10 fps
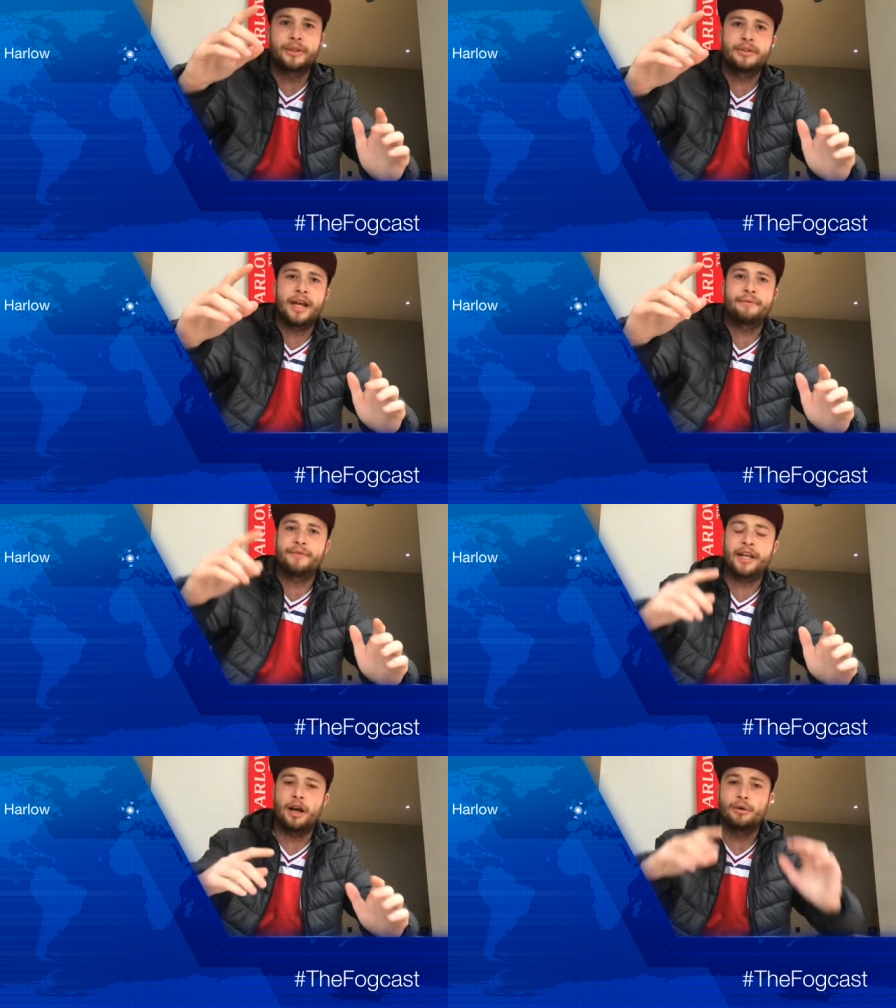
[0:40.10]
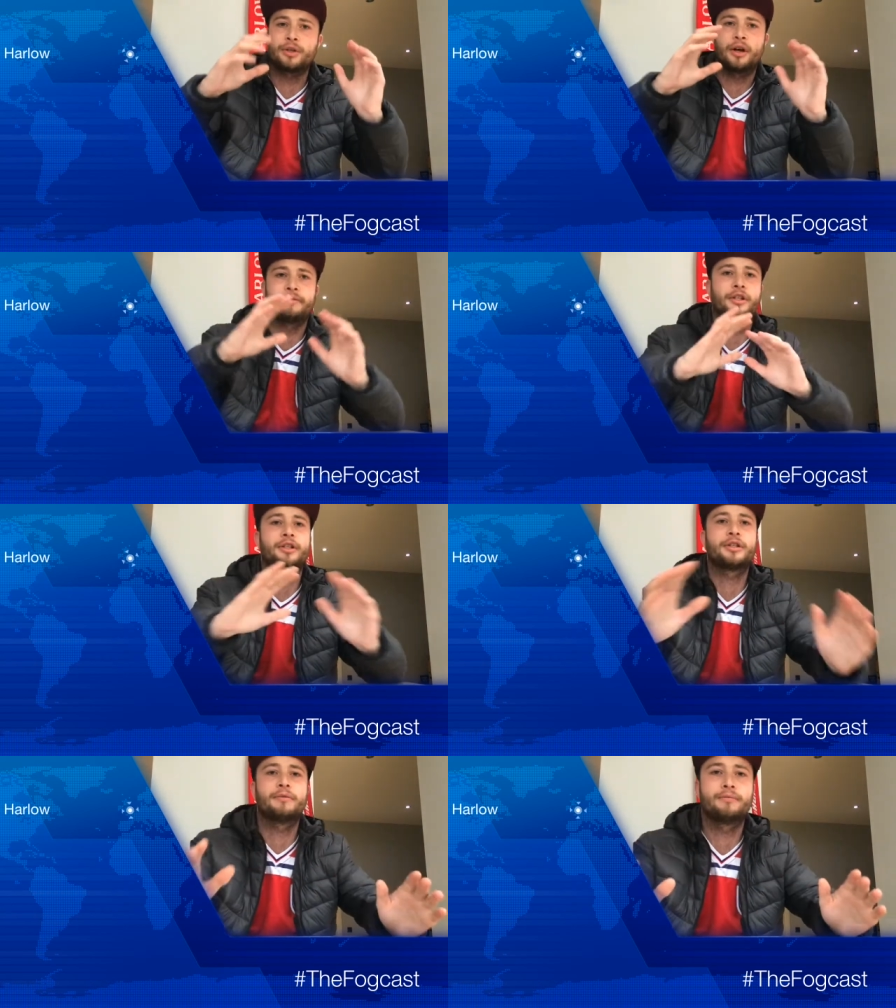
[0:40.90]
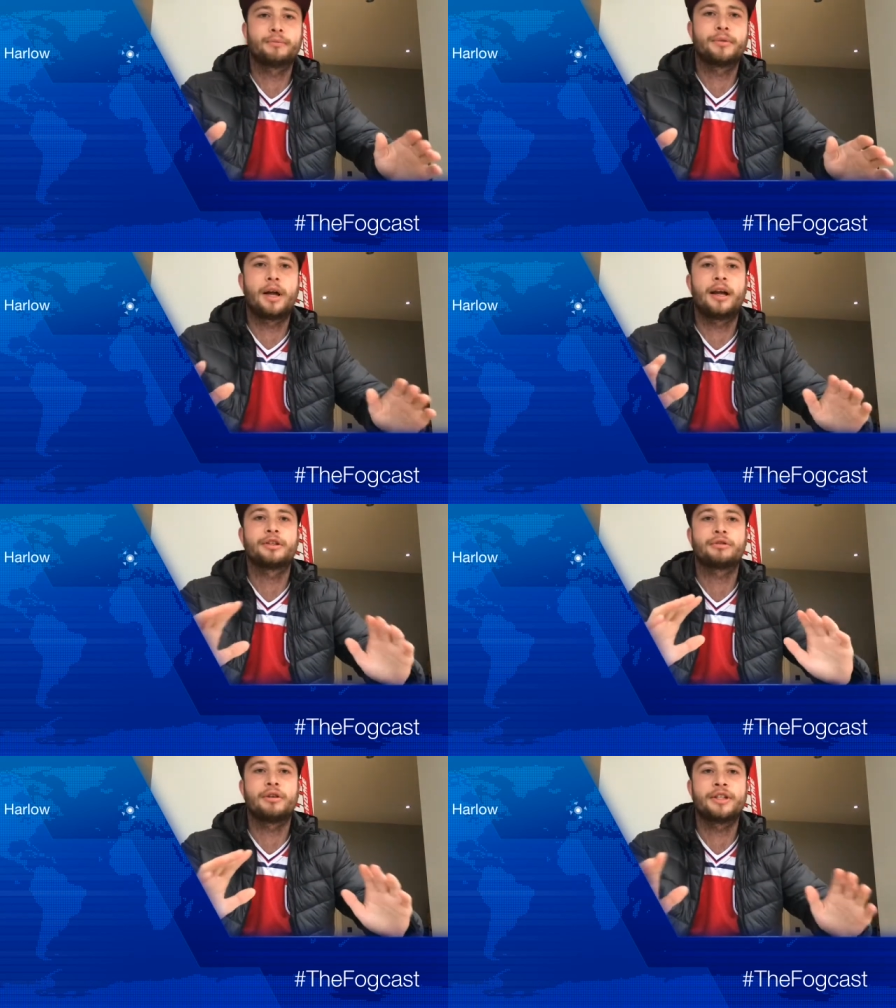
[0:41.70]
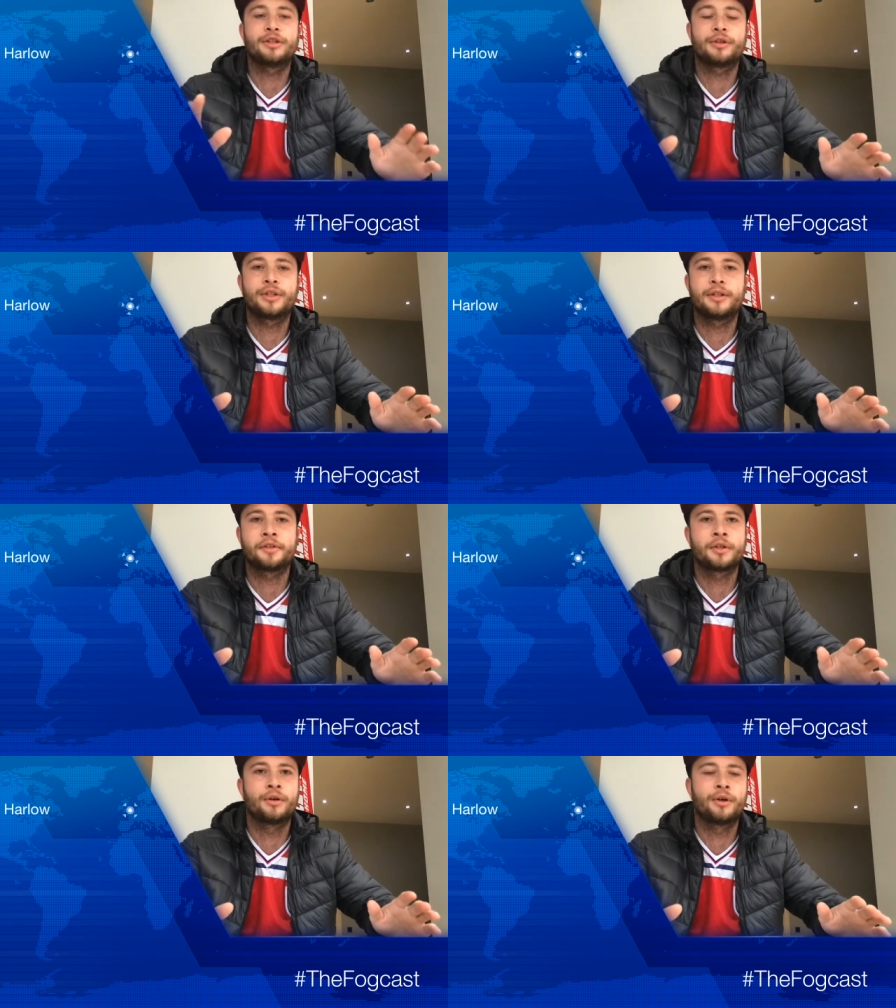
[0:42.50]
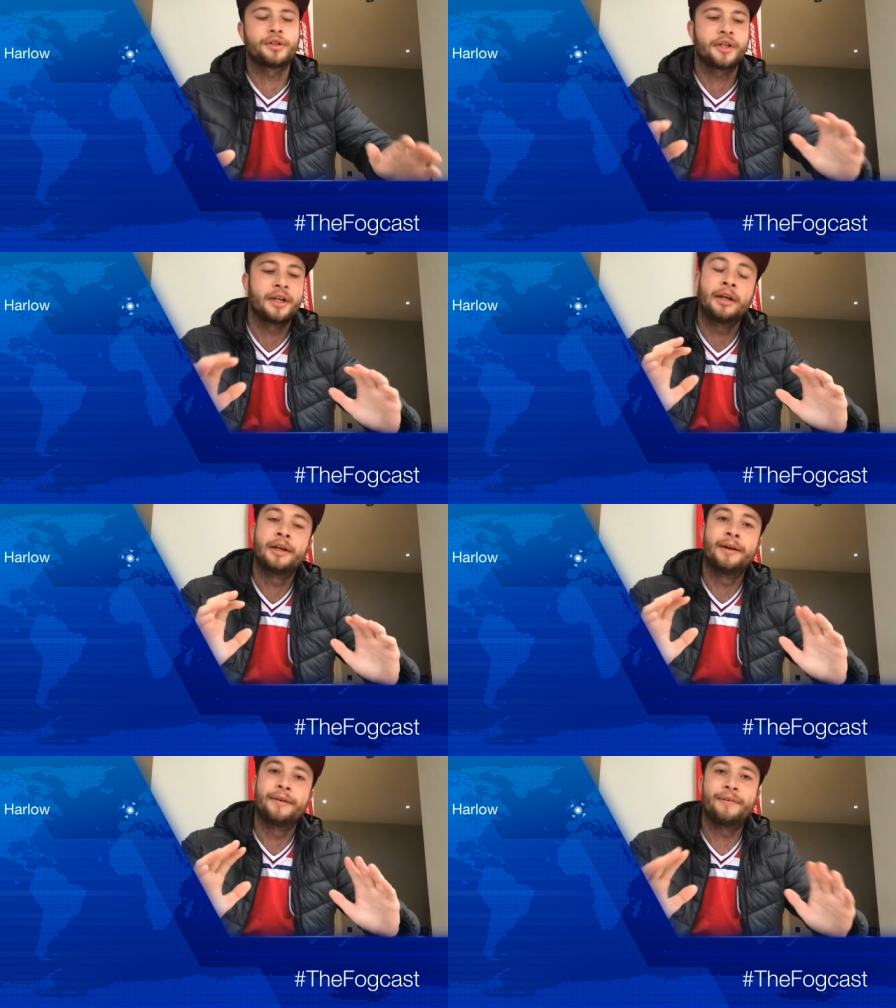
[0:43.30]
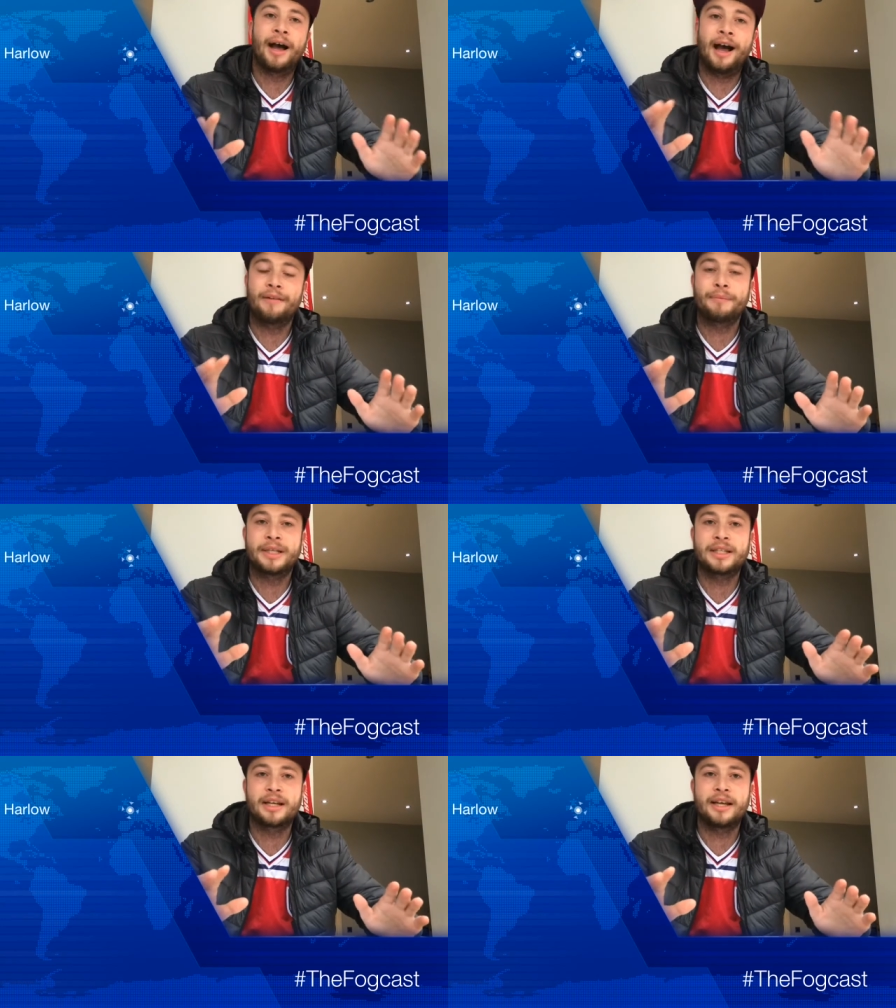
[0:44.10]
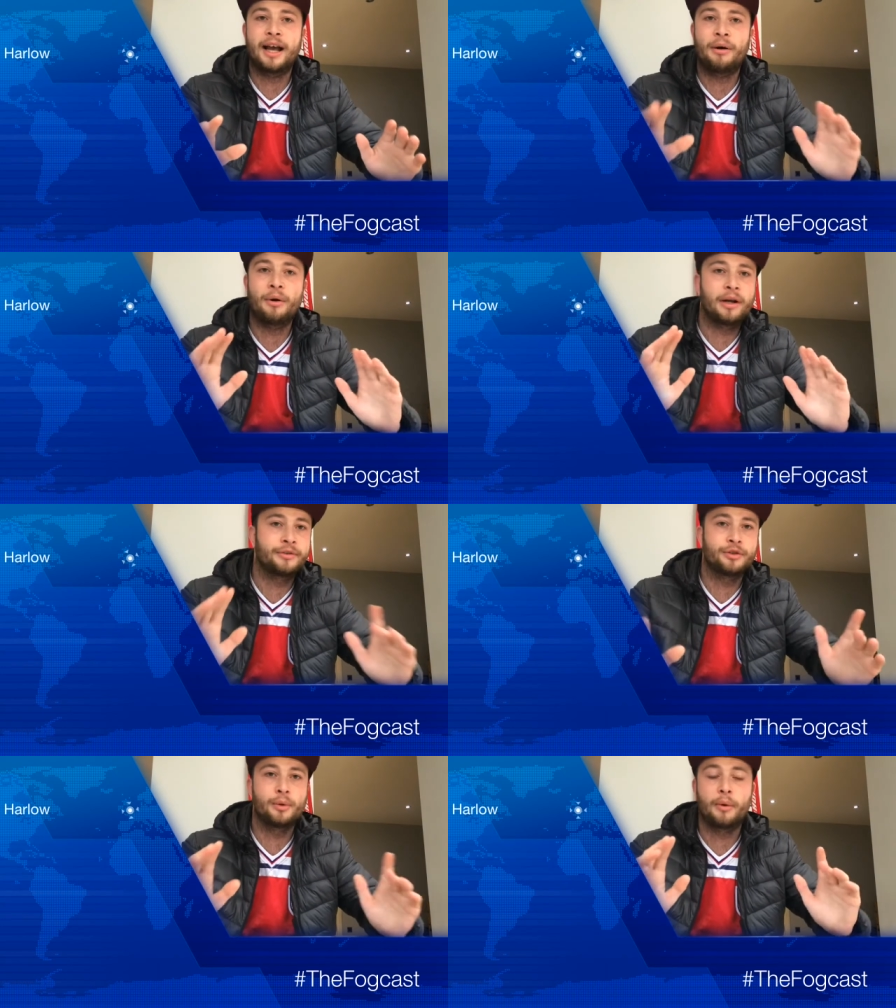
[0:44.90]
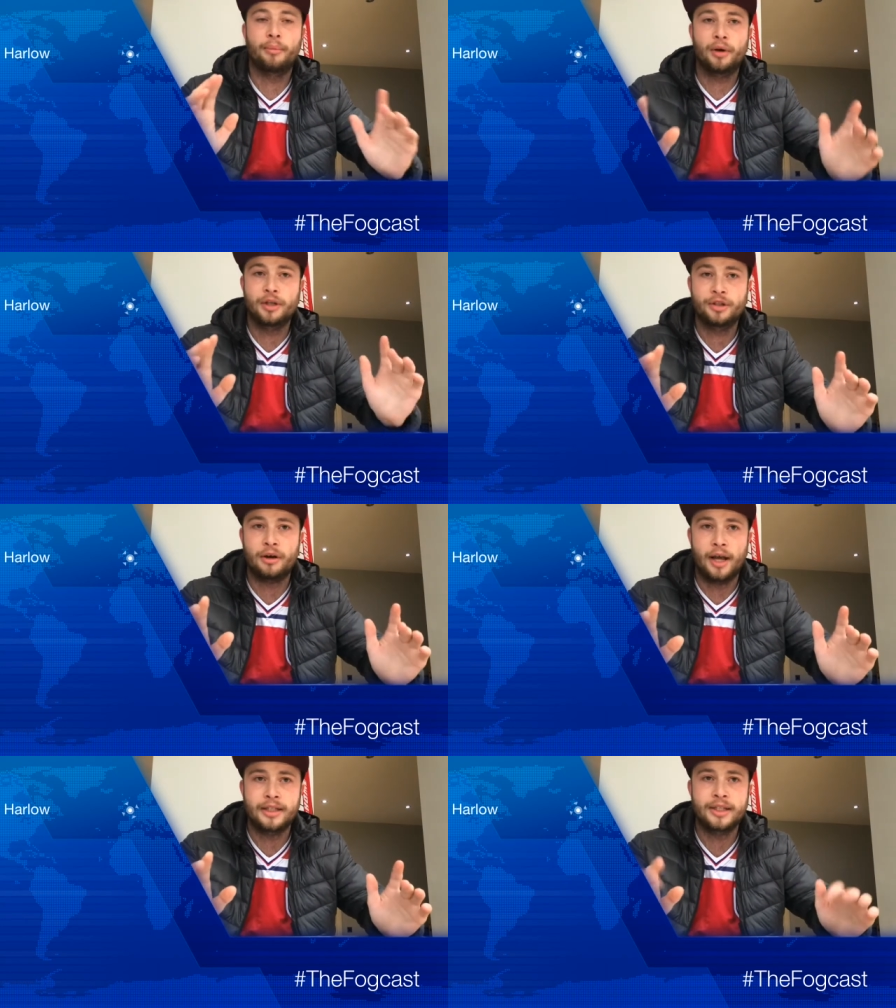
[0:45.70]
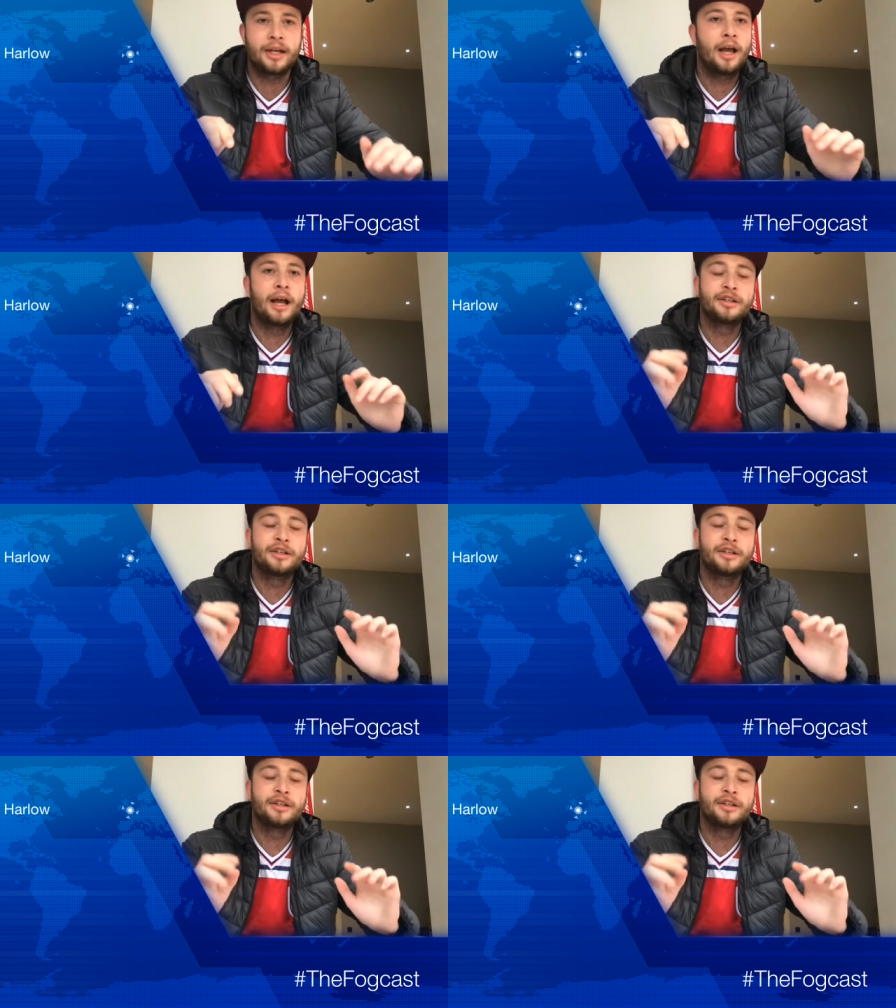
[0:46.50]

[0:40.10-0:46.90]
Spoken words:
take videos, I've just screenshotted the scores. If I have missed any out, I do apologise.